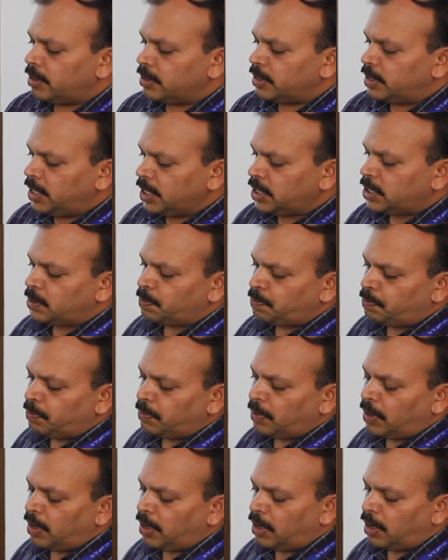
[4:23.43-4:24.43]
this
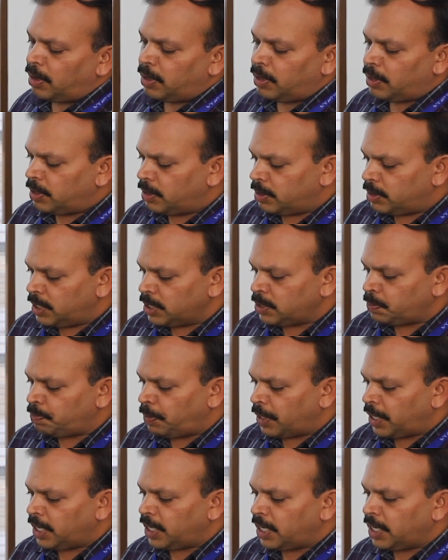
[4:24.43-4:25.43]

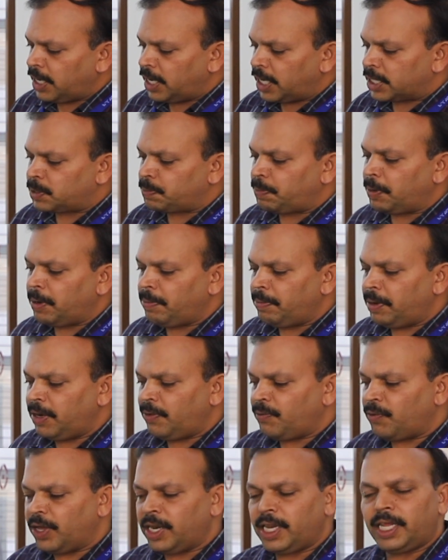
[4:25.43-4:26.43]
particular
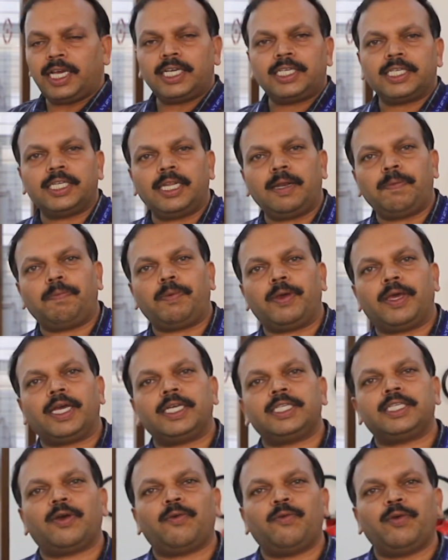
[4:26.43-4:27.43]
experiment variation in
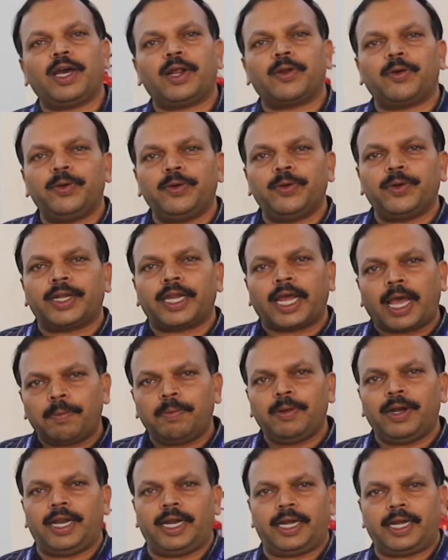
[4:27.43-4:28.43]
pH, we are going to
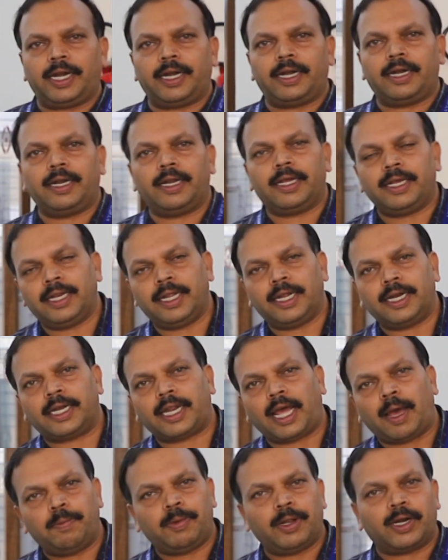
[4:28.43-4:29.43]
tabulate it in a
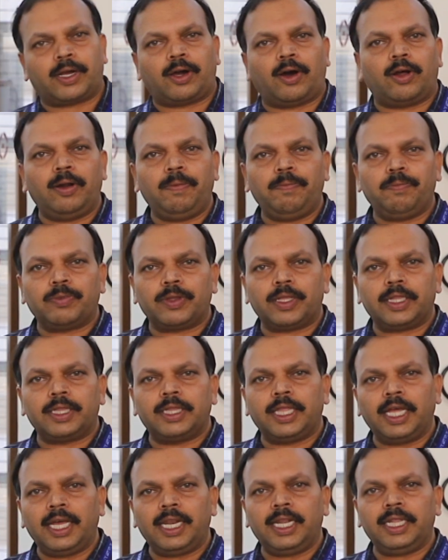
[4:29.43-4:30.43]
tabular column.
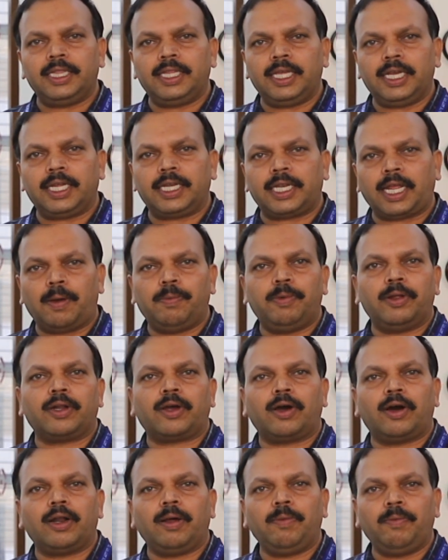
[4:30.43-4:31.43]
There in the tabular
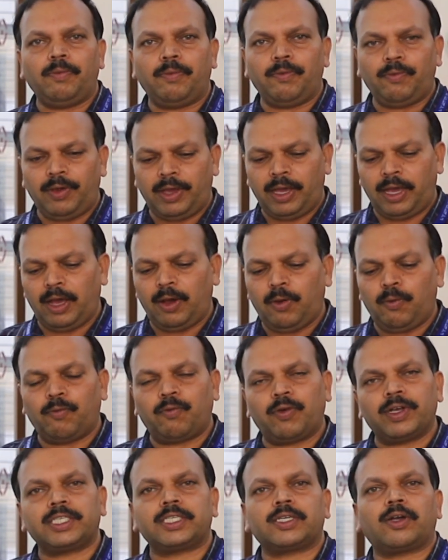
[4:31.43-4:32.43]
column, we have
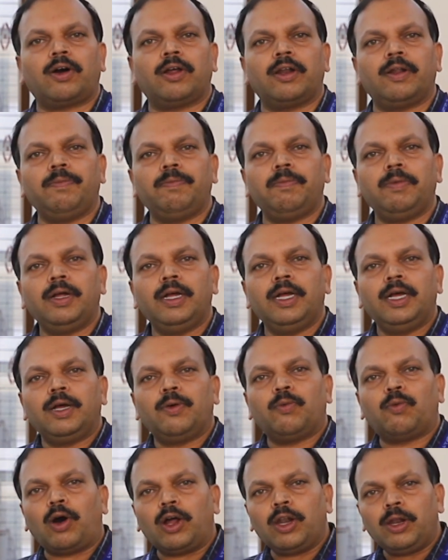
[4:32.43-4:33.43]
first column
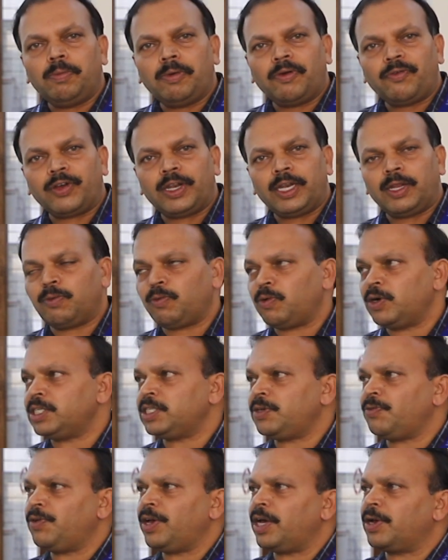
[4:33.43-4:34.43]
volume of
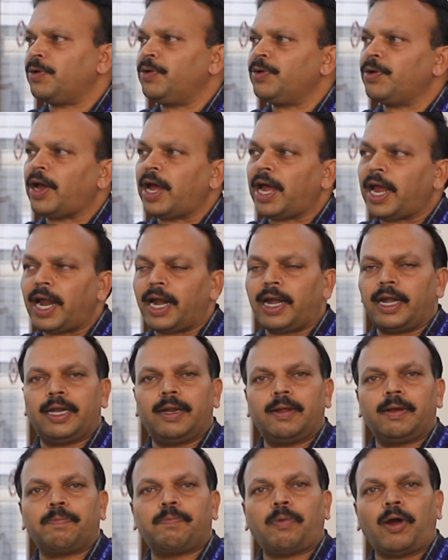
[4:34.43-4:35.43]
NaOH, we are going to
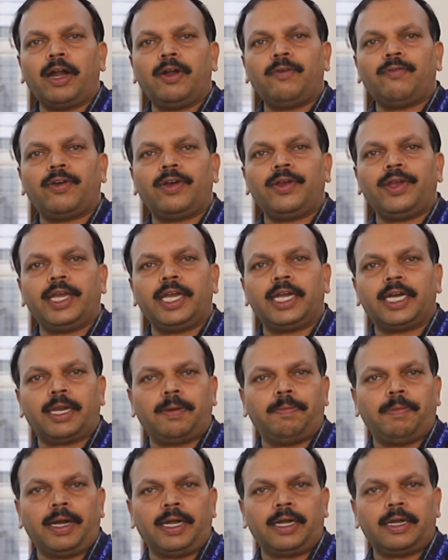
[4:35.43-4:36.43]
add 0.5
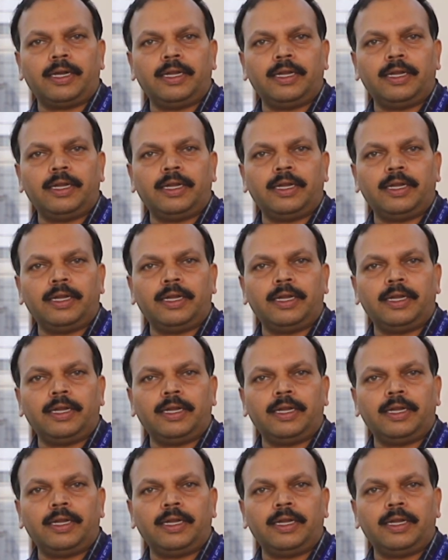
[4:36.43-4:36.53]
increment.